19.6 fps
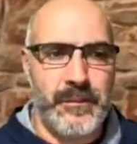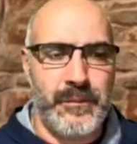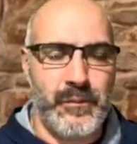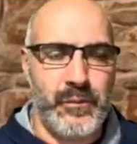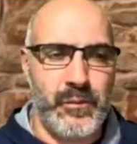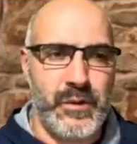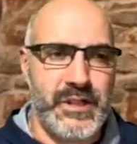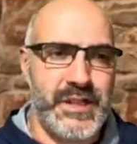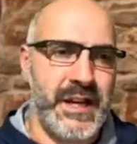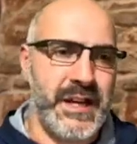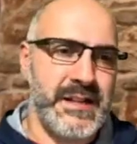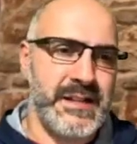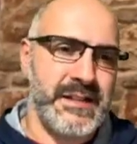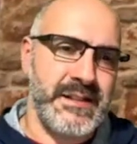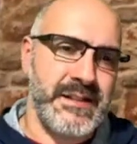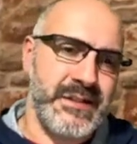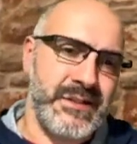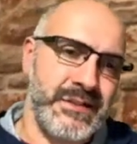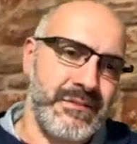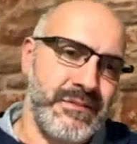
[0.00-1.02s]
which I guess
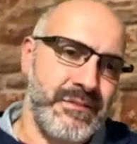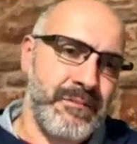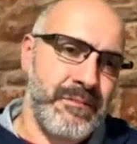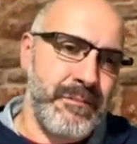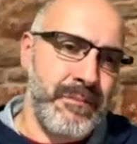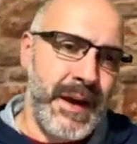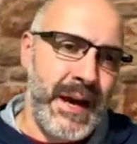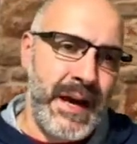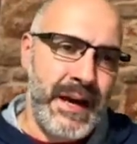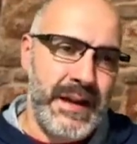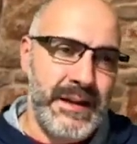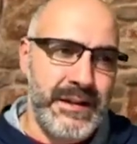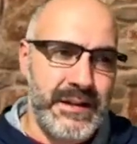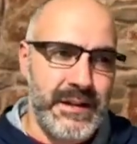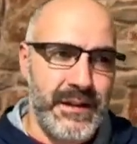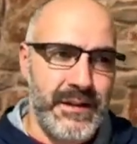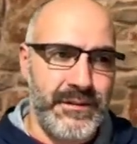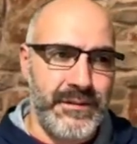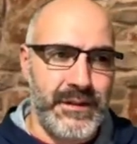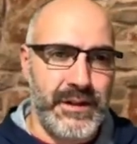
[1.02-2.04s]
isn't bad
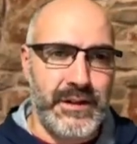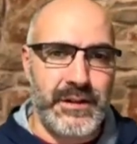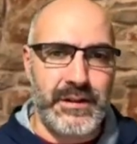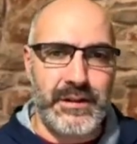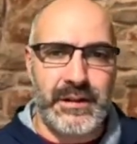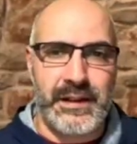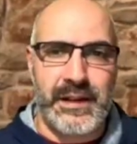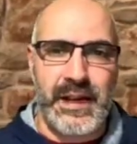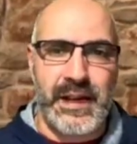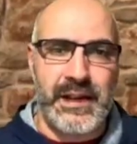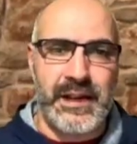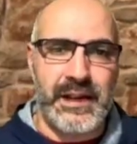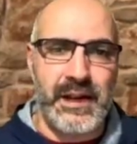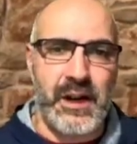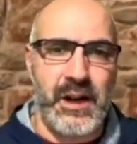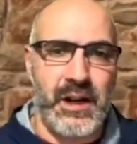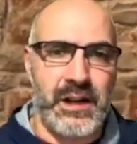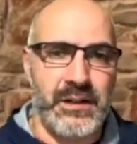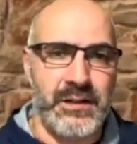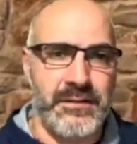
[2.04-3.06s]
if you're getting
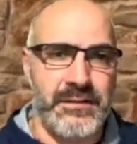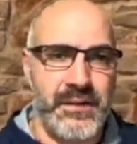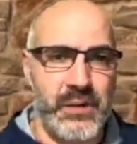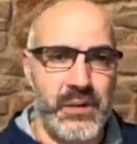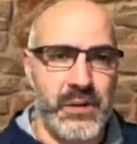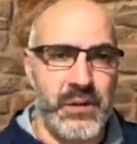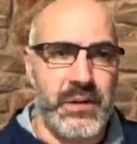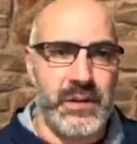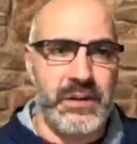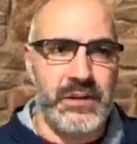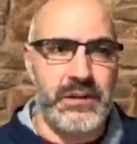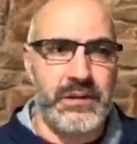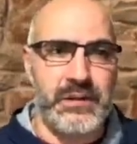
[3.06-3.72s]
all of your